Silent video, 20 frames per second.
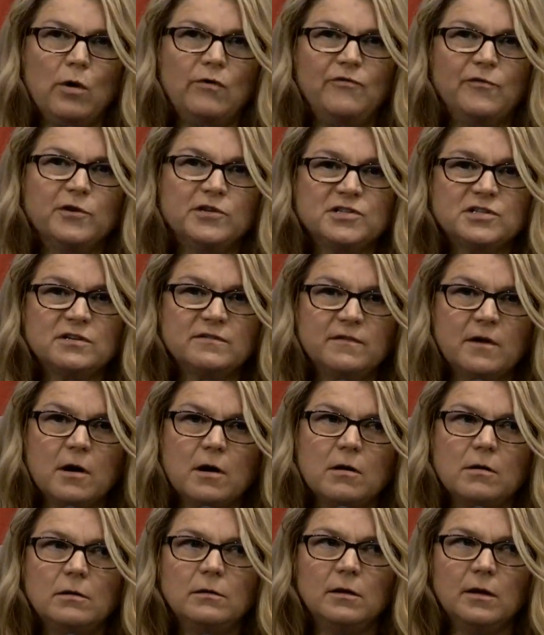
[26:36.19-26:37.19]
first of
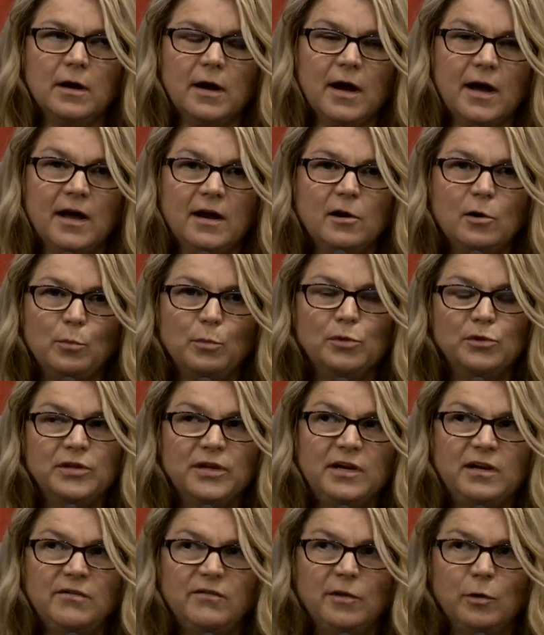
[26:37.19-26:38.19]
all, I don't
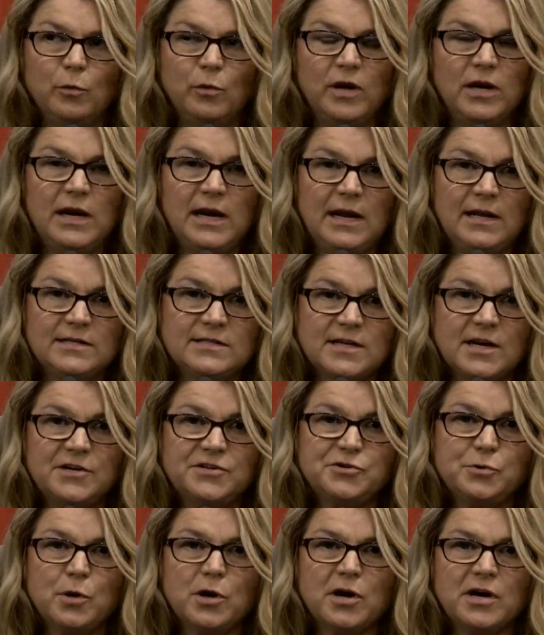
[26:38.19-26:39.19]
believe that we need
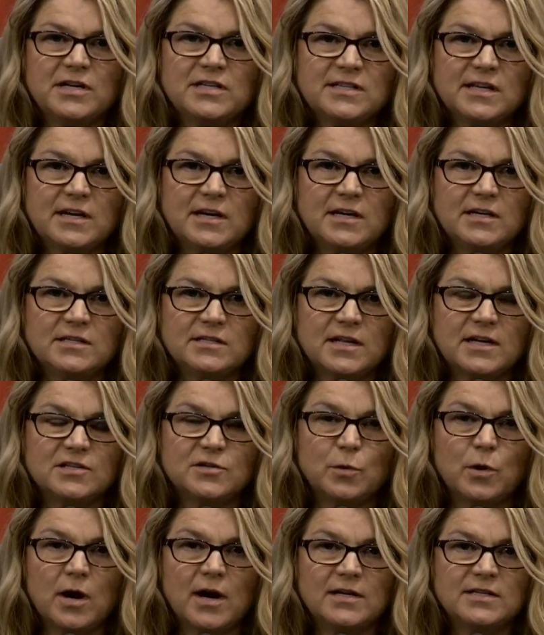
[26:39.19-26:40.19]
sanctuary cities. That's
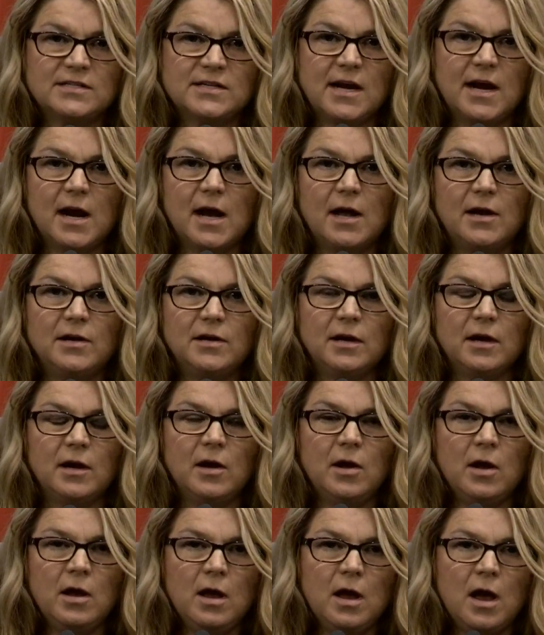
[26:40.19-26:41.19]
where I stand.
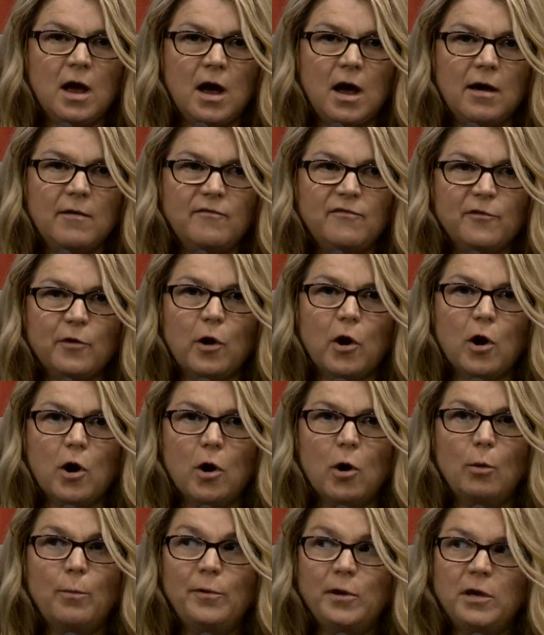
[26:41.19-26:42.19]
For
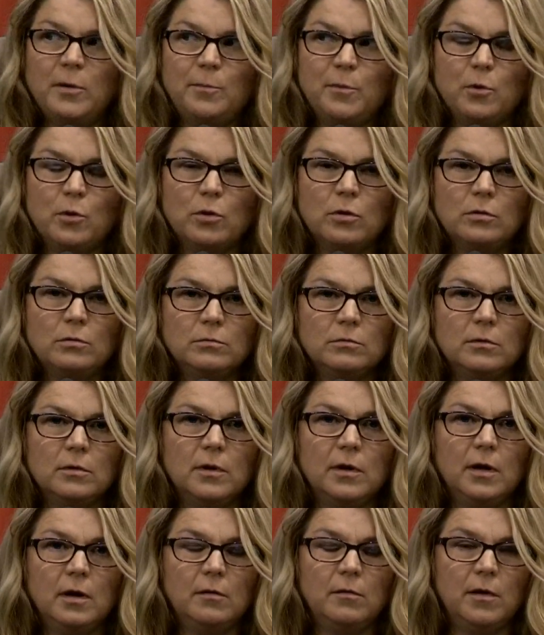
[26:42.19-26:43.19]
all people
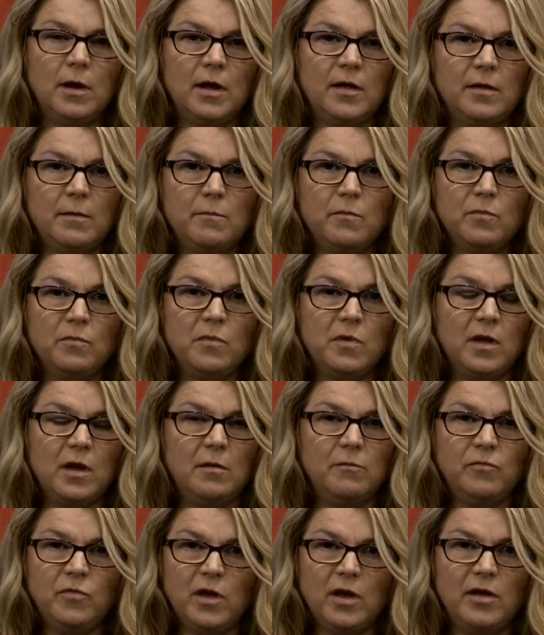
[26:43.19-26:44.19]
and
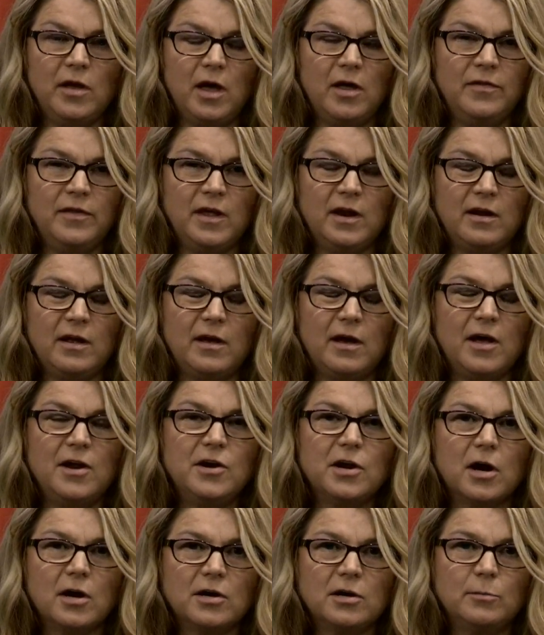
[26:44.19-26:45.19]
the
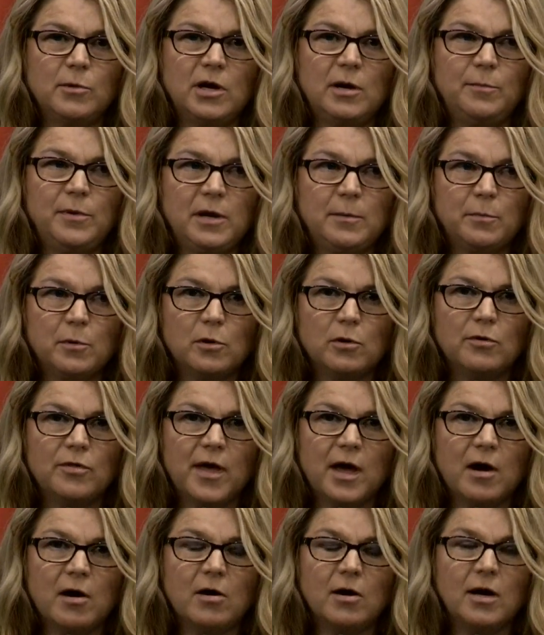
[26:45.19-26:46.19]
undocumented people
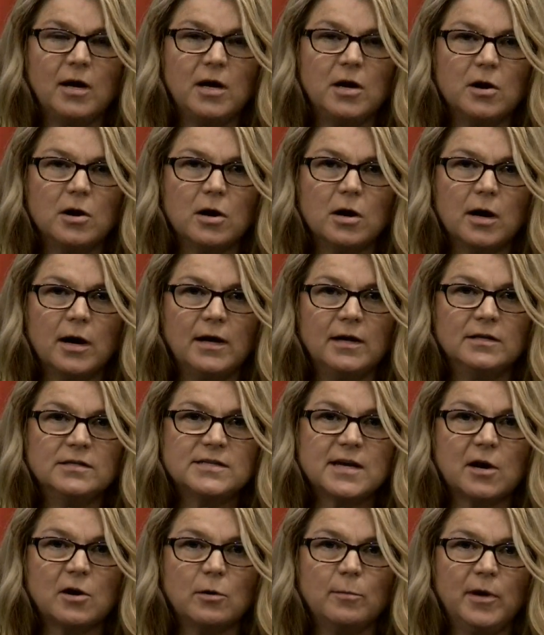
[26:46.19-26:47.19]
that are here in
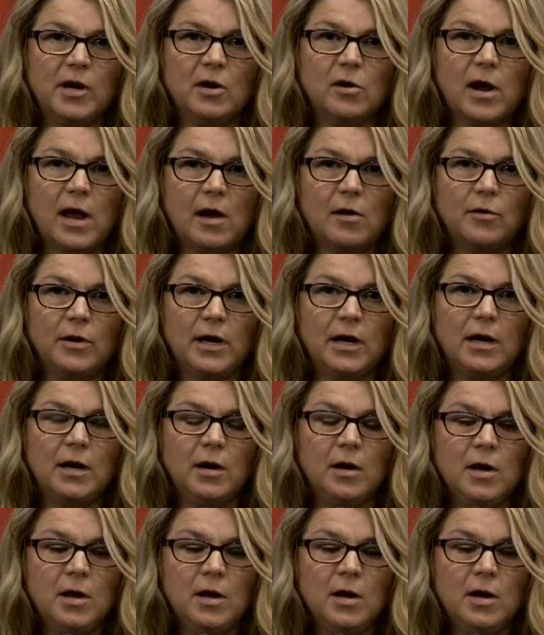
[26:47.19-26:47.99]
Sacramento County,